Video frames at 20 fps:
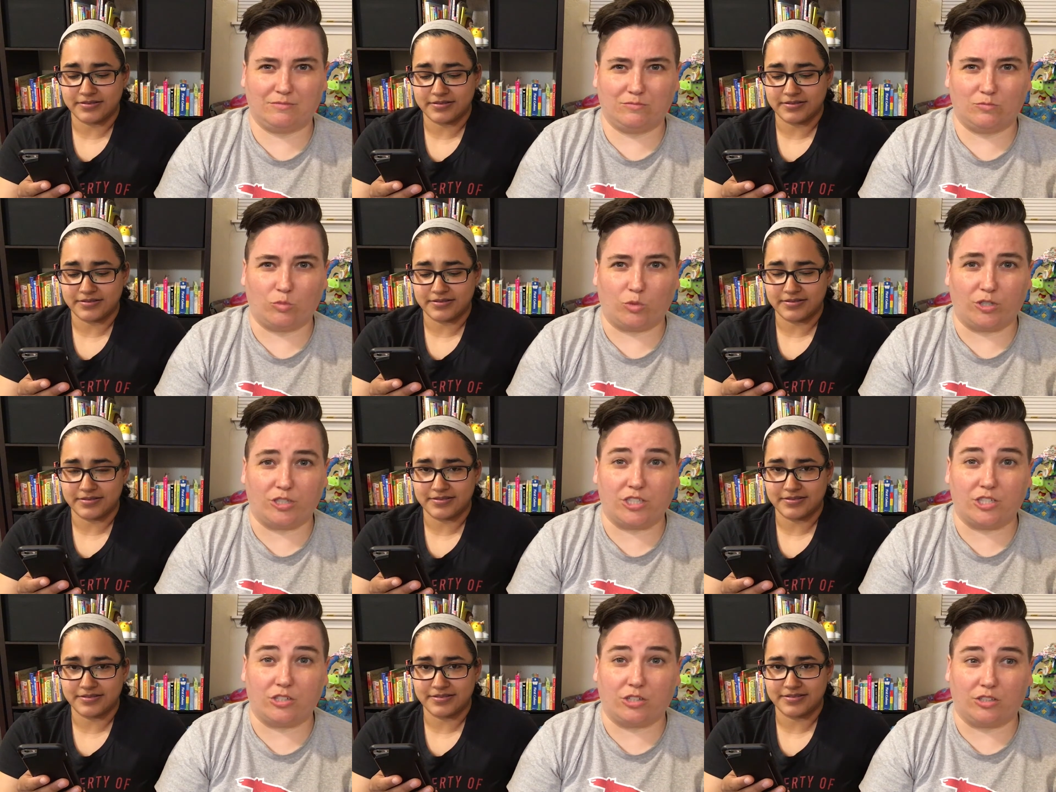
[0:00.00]
Speaker 1: What
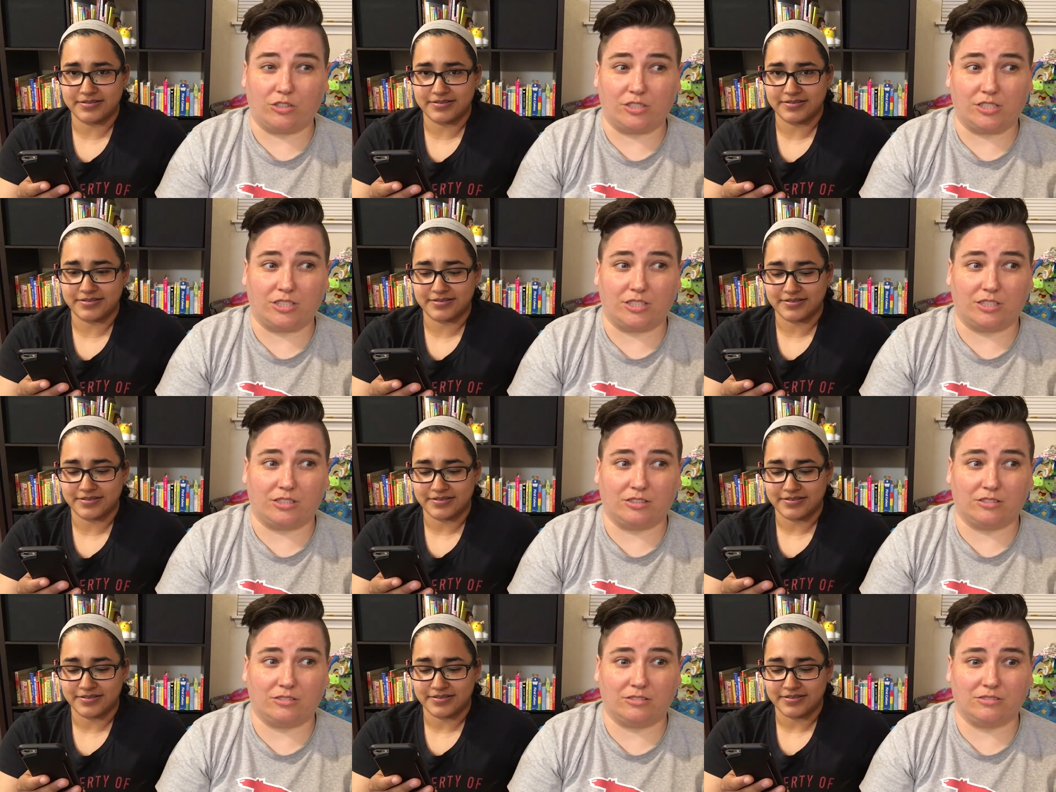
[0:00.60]
do you call
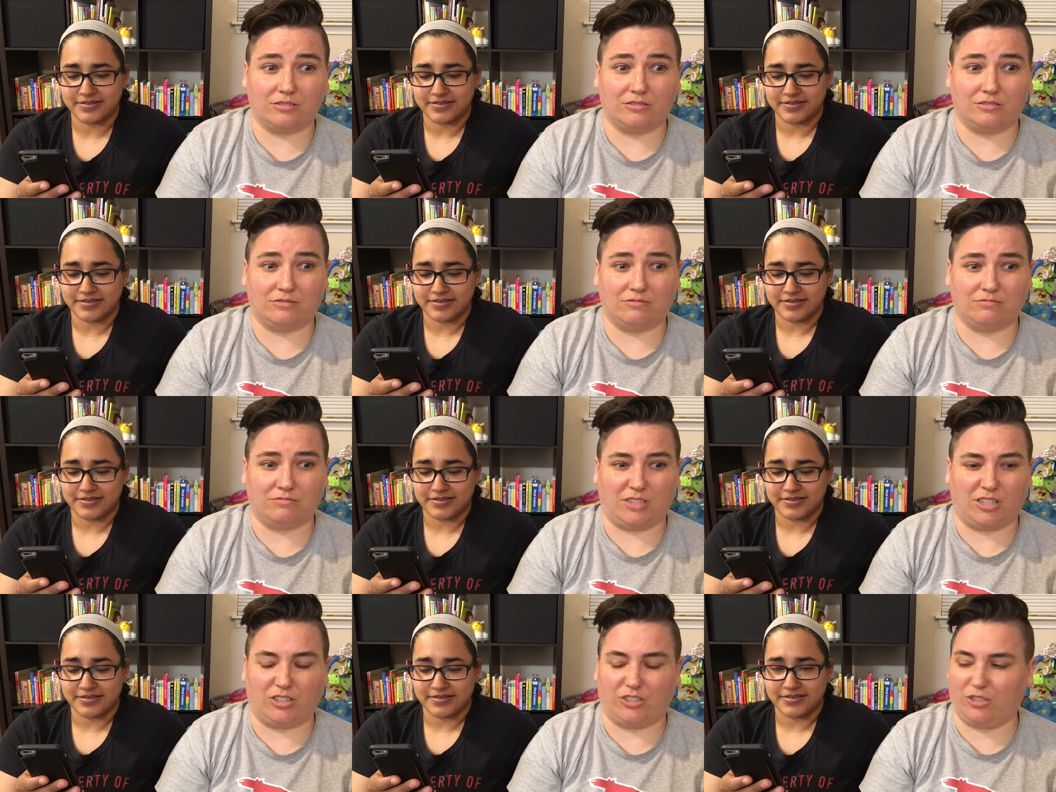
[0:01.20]

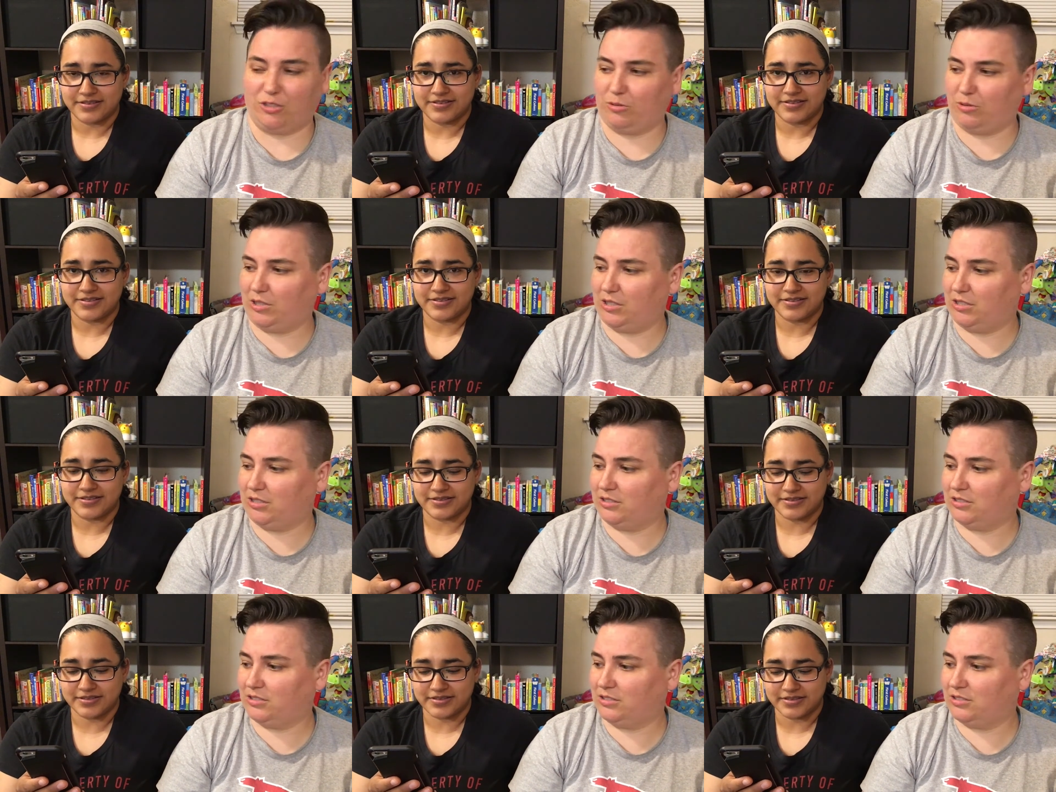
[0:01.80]
Tigger? I don't know what.
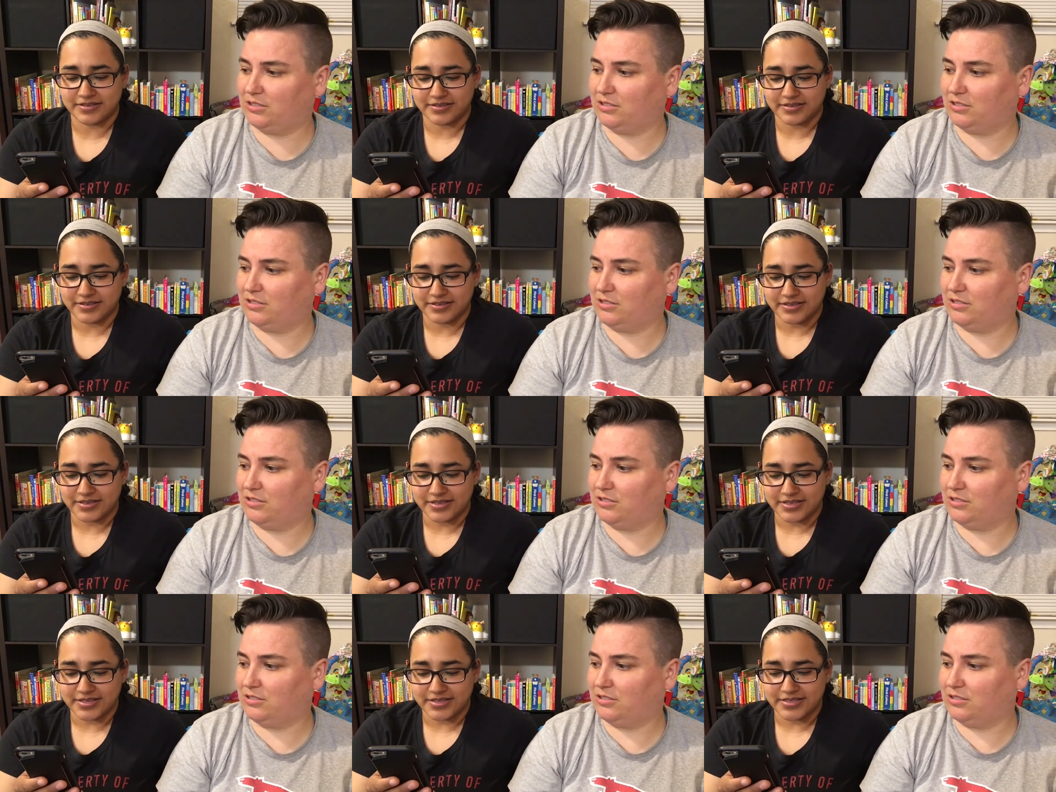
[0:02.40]

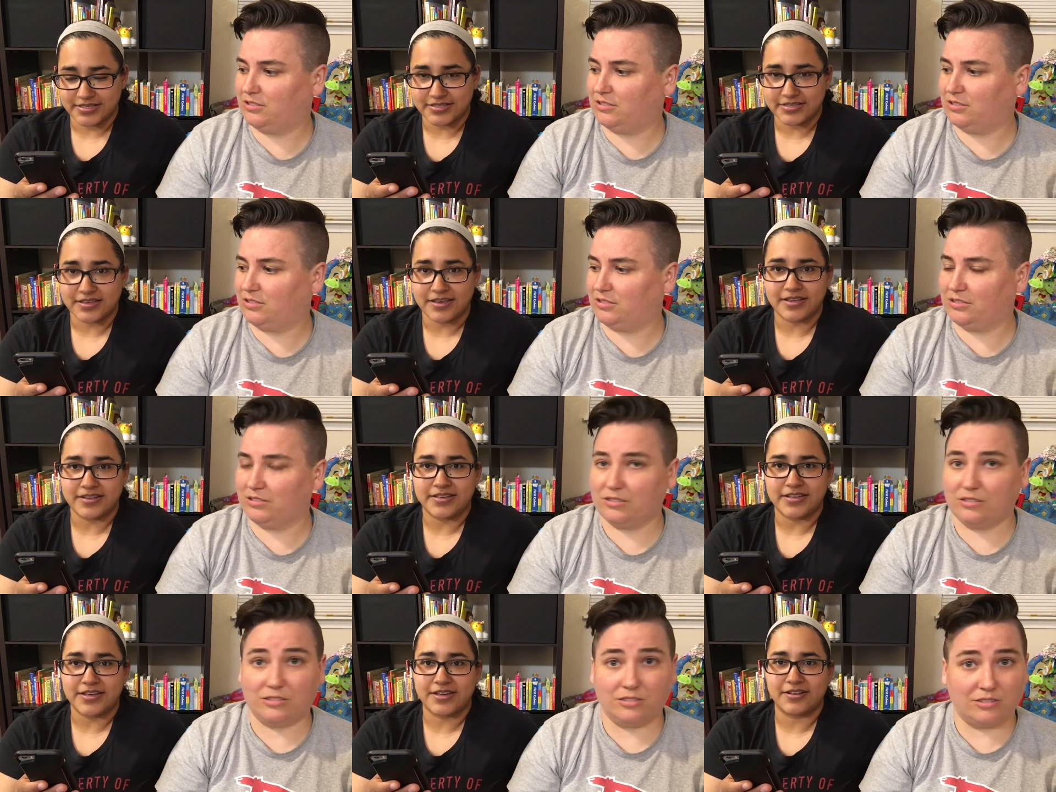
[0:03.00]

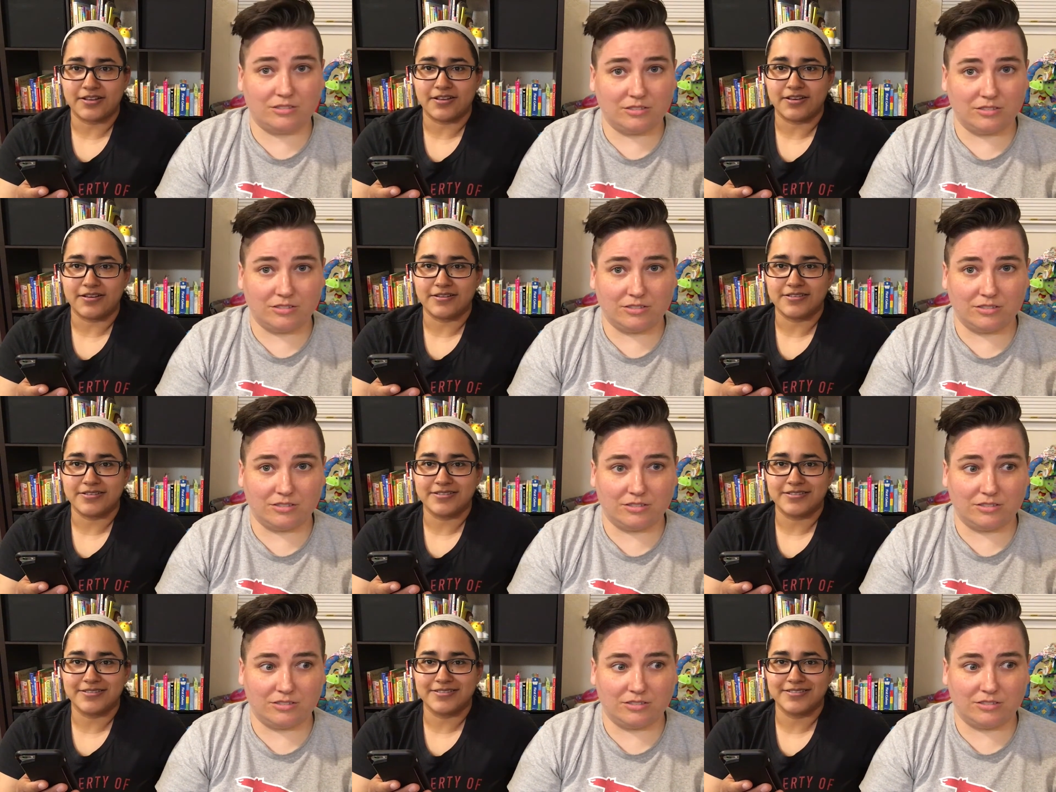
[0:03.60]
Sandy
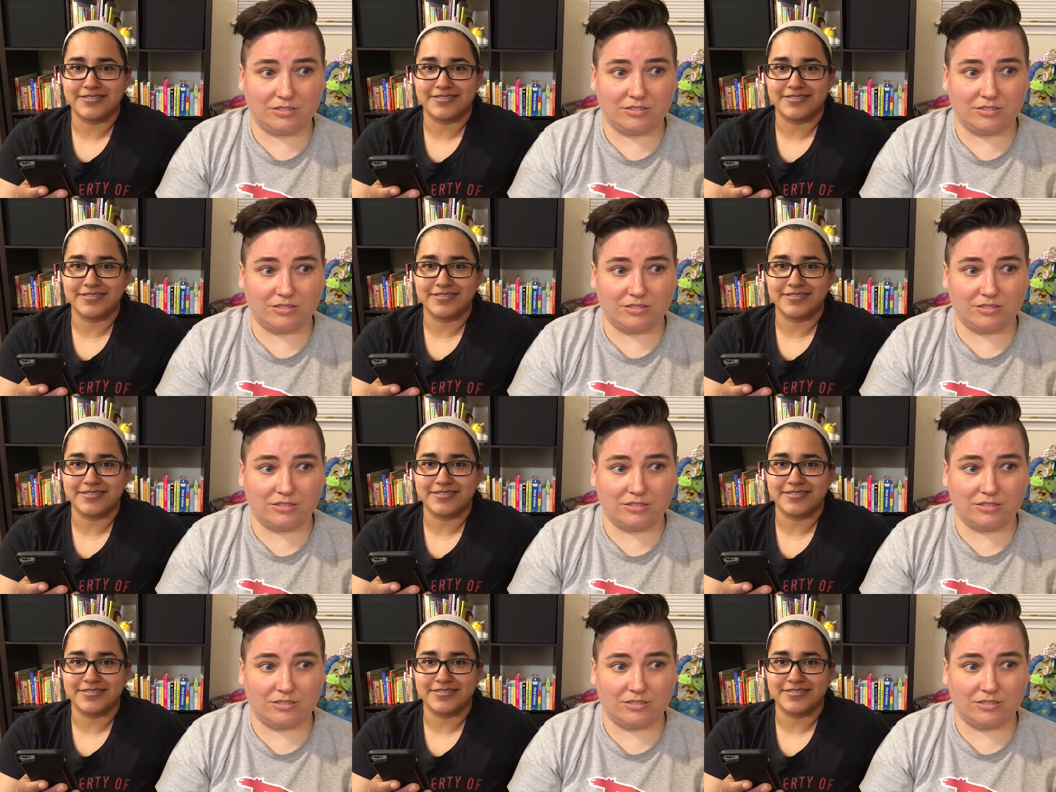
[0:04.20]
Claus.